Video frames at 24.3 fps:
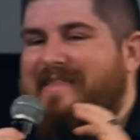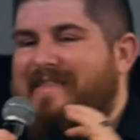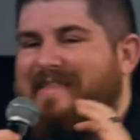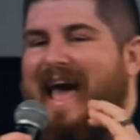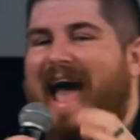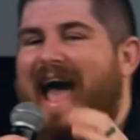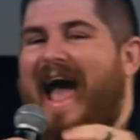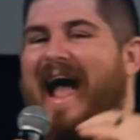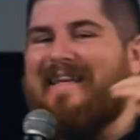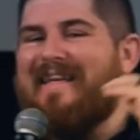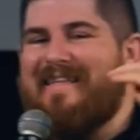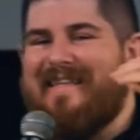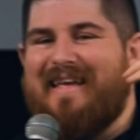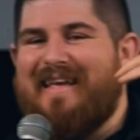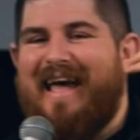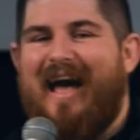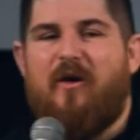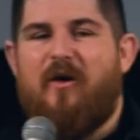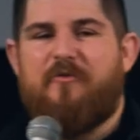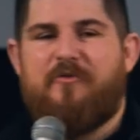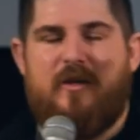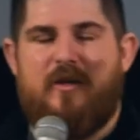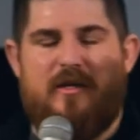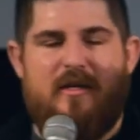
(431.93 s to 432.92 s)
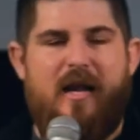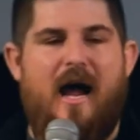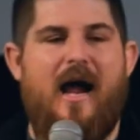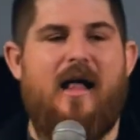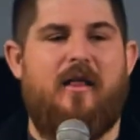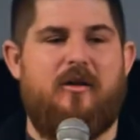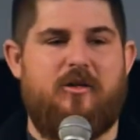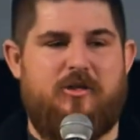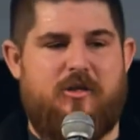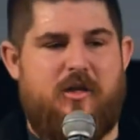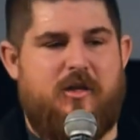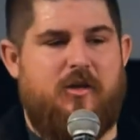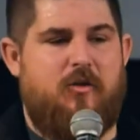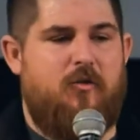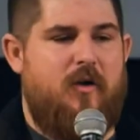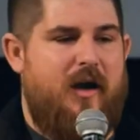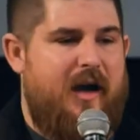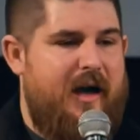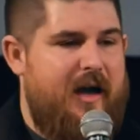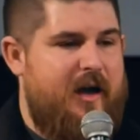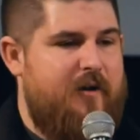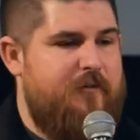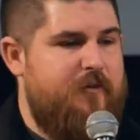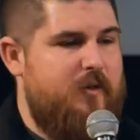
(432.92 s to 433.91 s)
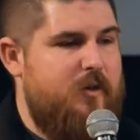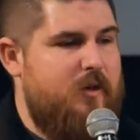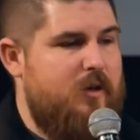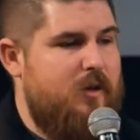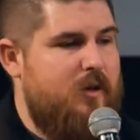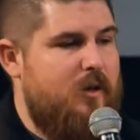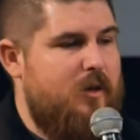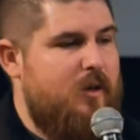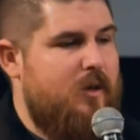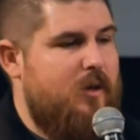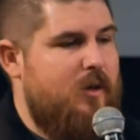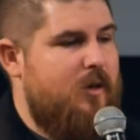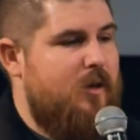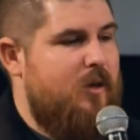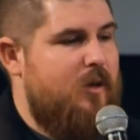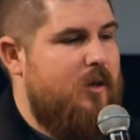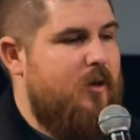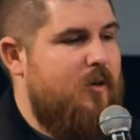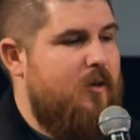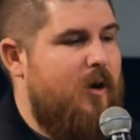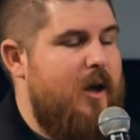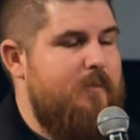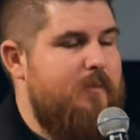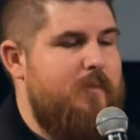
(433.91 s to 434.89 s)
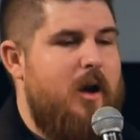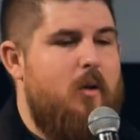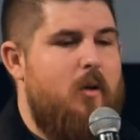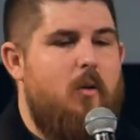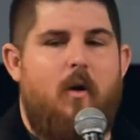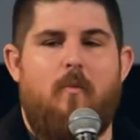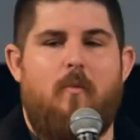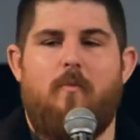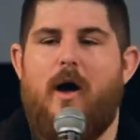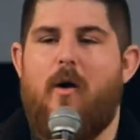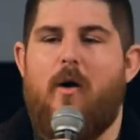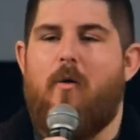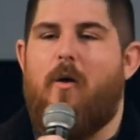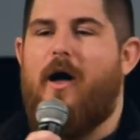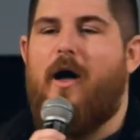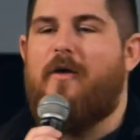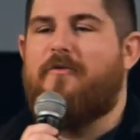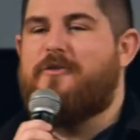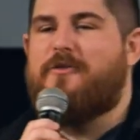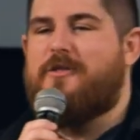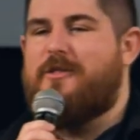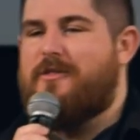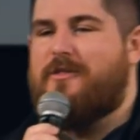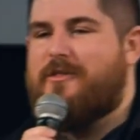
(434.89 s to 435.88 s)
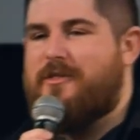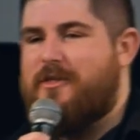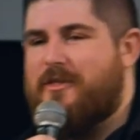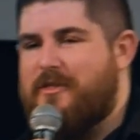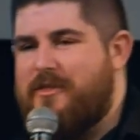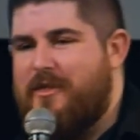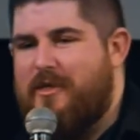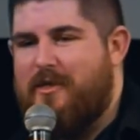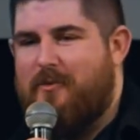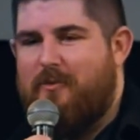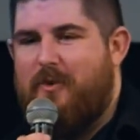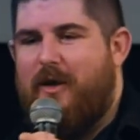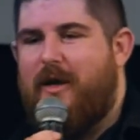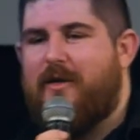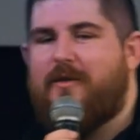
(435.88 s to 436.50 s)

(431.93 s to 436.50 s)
is acting out the knowledge that you have right my, my wife she, she's sitting